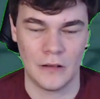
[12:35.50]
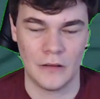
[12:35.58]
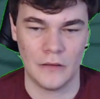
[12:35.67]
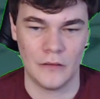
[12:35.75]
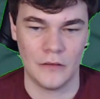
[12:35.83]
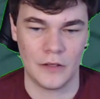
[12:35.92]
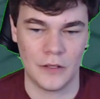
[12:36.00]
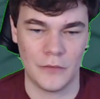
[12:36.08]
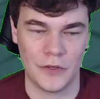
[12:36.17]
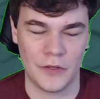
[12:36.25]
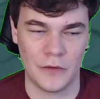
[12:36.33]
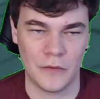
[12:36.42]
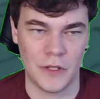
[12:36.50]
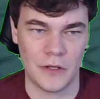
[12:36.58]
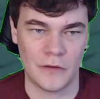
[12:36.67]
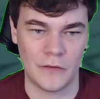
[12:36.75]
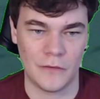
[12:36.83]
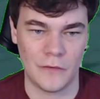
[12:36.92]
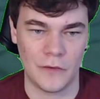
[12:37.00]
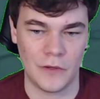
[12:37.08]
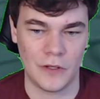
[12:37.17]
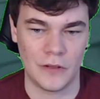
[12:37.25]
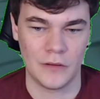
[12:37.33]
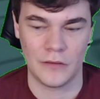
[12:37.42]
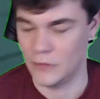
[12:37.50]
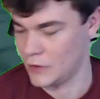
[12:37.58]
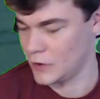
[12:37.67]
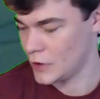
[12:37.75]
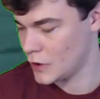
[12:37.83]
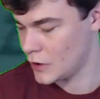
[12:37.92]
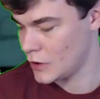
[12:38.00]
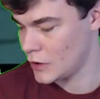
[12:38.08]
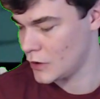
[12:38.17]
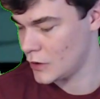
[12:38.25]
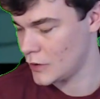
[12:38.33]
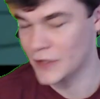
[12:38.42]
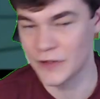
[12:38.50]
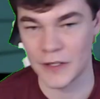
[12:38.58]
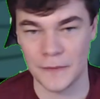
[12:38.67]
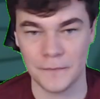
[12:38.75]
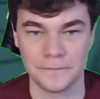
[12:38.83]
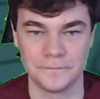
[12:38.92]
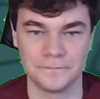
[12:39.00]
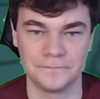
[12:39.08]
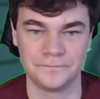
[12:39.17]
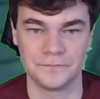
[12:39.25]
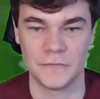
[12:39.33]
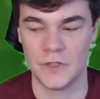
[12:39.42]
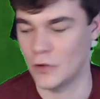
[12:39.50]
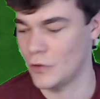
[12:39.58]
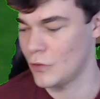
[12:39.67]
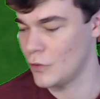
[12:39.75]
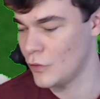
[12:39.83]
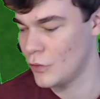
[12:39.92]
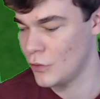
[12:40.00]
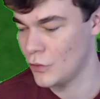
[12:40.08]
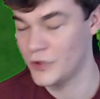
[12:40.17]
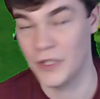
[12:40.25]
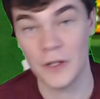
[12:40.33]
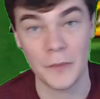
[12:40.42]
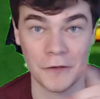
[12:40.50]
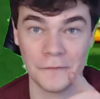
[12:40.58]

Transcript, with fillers: Okay, I'm just gonna make a run for it. Uh, next time. So, see you tomorrow.